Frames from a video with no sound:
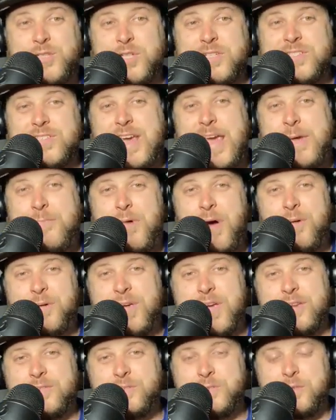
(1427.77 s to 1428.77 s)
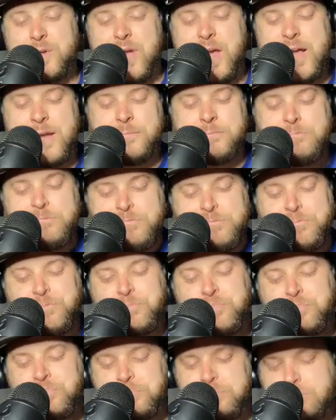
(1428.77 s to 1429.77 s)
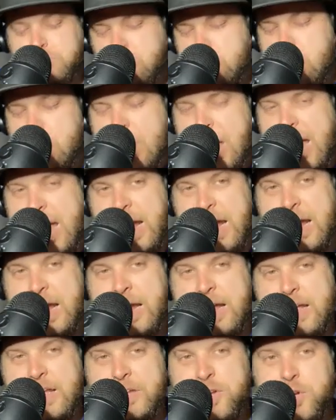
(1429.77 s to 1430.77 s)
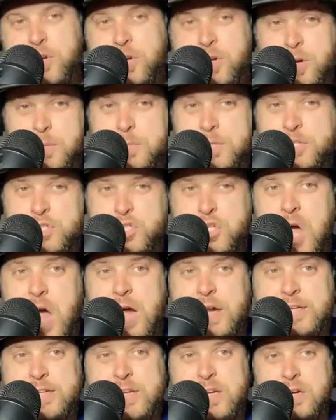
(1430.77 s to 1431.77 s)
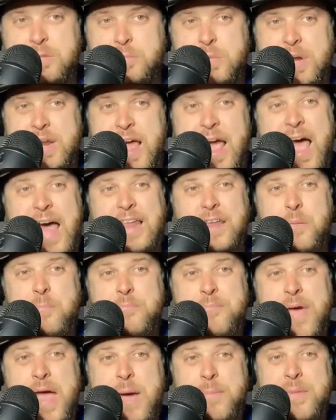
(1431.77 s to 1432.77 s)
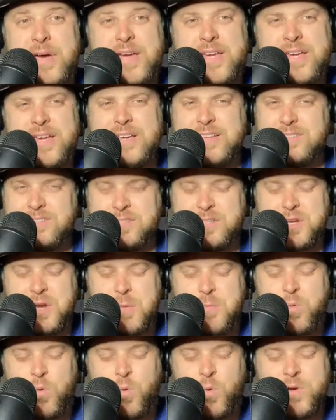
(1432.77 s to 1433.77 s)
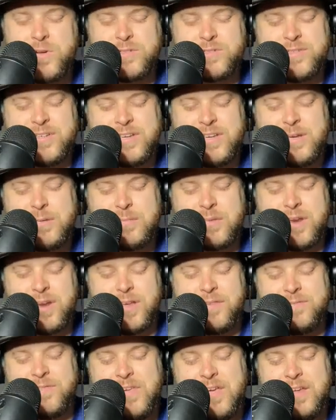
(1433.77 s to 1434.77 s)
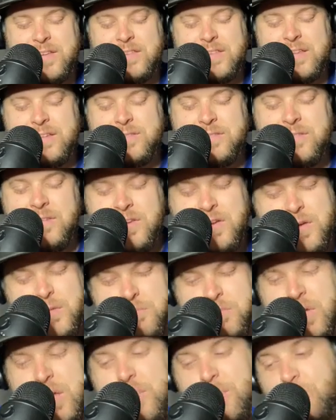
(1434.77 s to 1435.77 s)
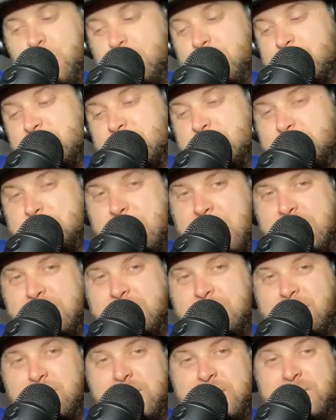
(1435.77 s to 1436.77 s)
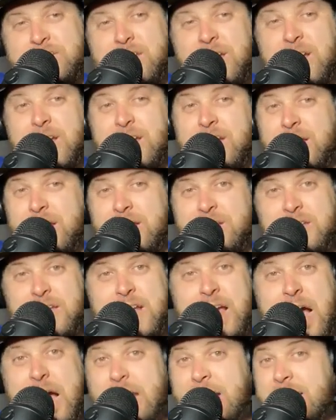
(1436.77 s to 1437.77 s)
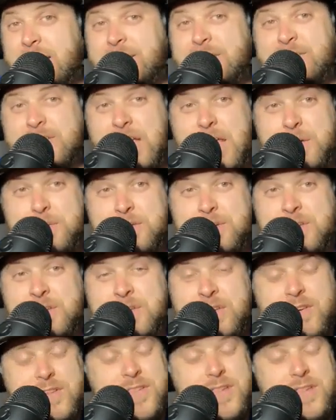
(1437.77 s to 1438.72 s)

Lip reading: Just came out yesterday. And you're going to be shocked here, but Alabama is the number 1 team, and I think that people are just basically saying, hey, they got Nick Saban.